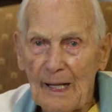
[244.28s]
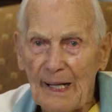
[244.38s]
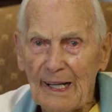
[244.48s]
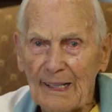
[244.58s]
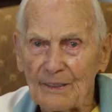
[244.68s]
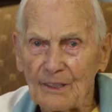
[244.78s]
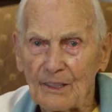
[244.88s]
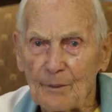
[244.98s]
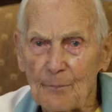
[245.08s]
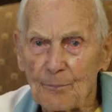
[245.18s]

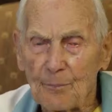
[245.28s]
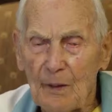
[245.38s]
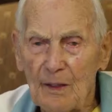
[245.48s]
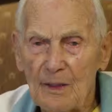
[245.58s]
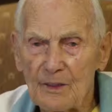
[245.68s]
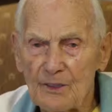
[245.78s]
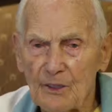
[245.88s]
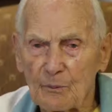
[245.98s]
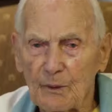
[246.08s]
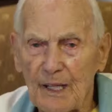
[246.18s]
And
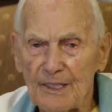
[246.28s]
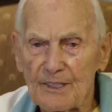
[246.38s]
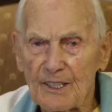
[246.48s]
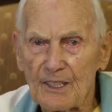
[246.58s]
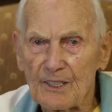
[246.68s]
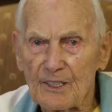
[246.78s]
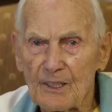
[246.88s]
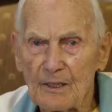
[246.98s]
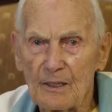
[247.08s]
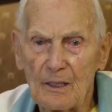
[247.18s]
some guy says,
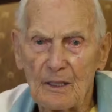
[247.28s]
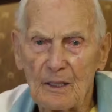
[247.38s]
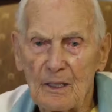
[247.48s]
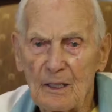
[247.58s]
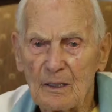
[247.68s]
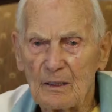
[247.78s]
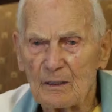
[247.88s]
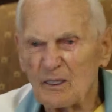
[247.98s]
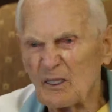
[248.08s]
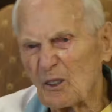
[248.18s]

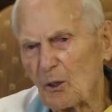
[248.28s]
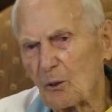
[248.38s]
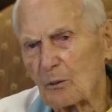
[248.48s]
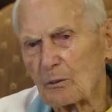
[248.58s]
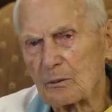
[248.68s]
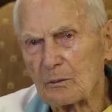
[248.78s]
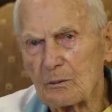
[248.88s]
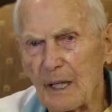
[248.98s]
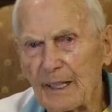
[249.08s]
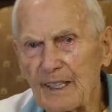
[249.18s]

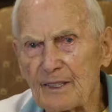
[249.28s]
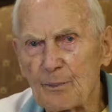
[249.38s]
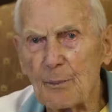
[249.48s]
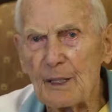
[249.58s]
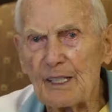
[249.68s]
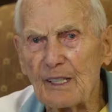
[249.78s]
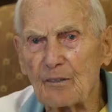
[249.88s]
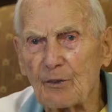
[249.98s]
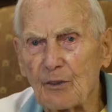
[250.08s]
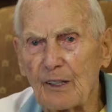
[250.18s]
I guess
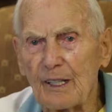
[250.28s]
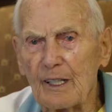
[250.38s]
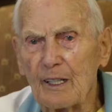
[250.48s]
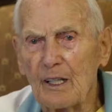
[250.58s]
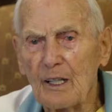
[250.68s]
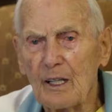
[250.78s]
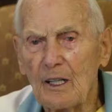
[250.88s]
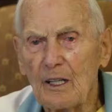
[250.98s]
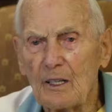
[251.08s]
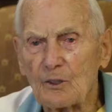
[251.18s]
meaningfully
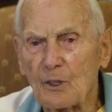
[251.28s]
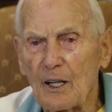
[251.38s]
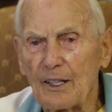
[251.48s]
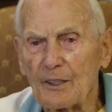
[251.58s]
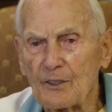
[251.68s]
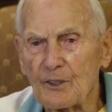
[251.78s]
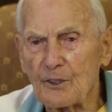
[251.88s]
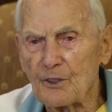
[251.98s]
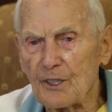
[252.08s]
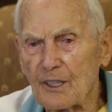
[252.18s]
trying to
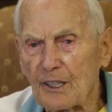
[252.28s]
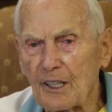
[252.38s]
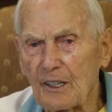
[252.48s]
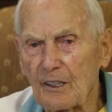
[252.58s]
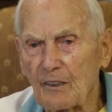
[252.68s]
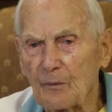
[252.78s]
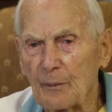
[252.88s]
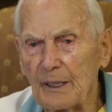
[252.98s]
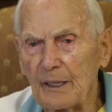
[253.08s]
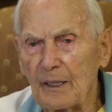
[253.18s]
take care of
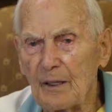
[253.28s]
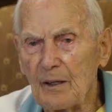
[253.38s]
me,